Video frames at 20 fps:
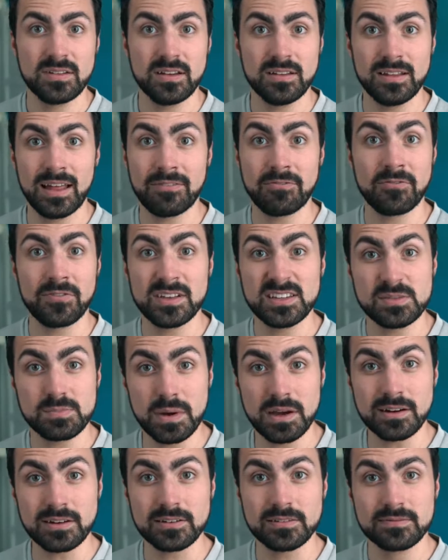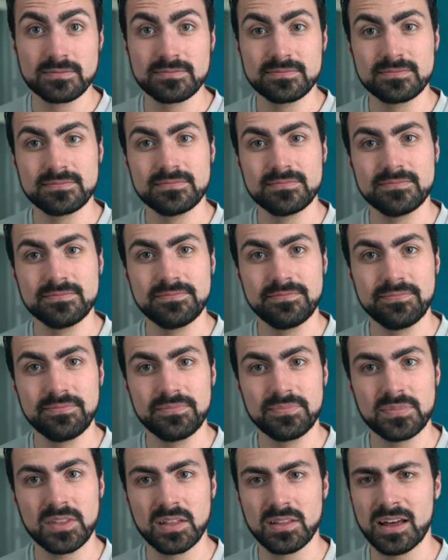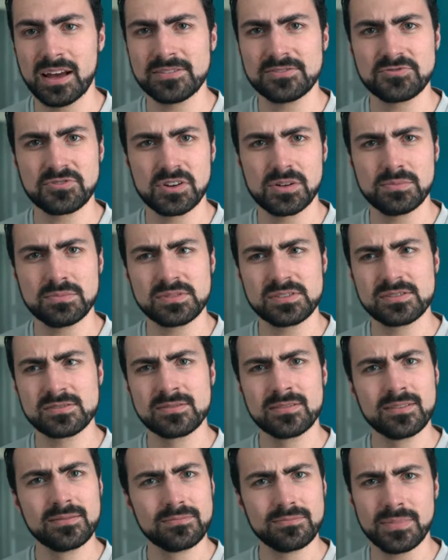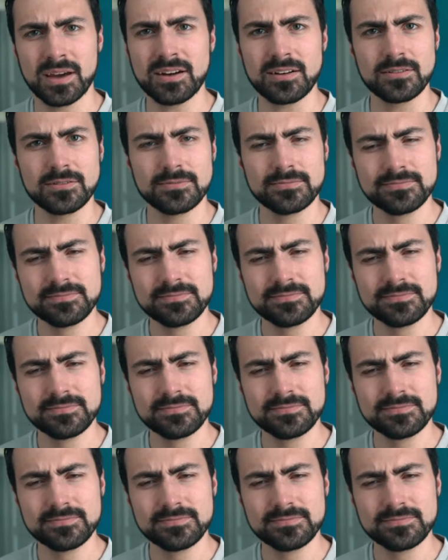events better, the live streams better.